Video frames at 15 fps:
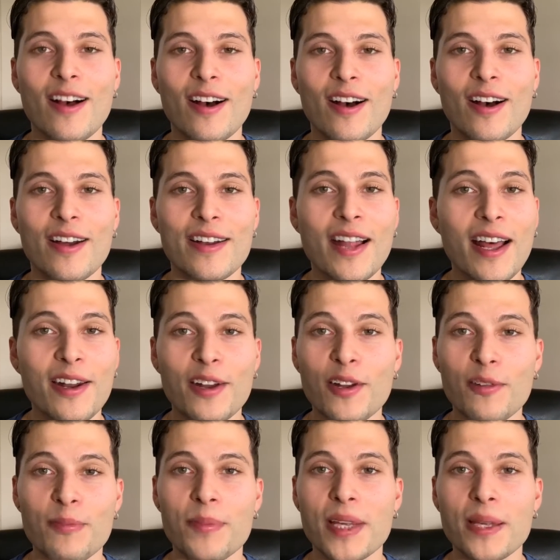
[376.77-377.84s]
uh, not
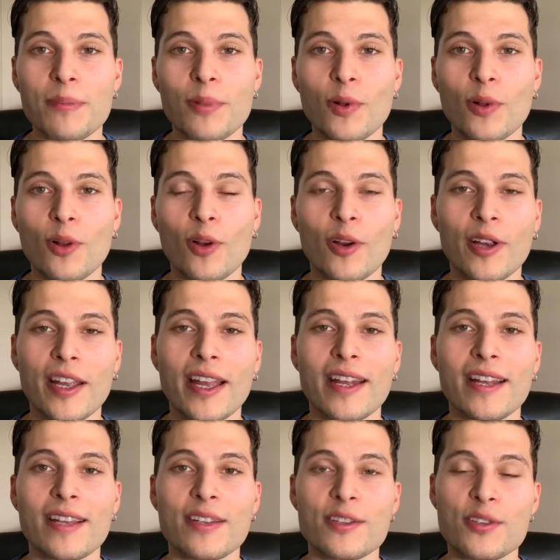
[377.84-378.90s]
enough people are
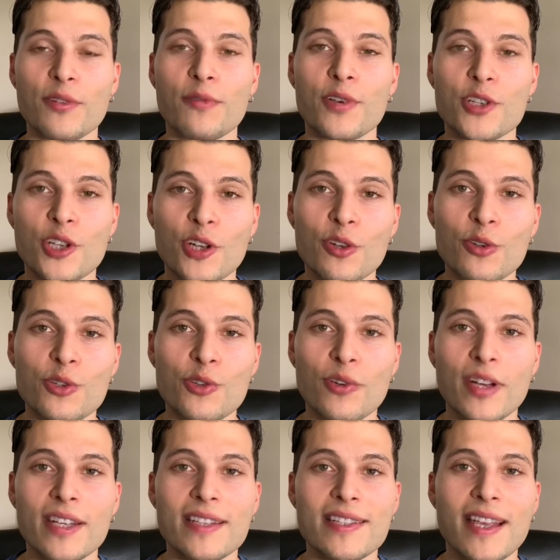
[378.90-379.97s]
getting sufficient
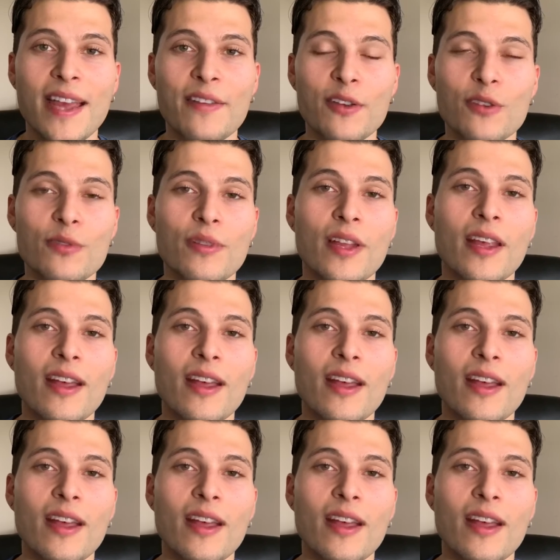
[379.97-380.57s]
nutrients and they're,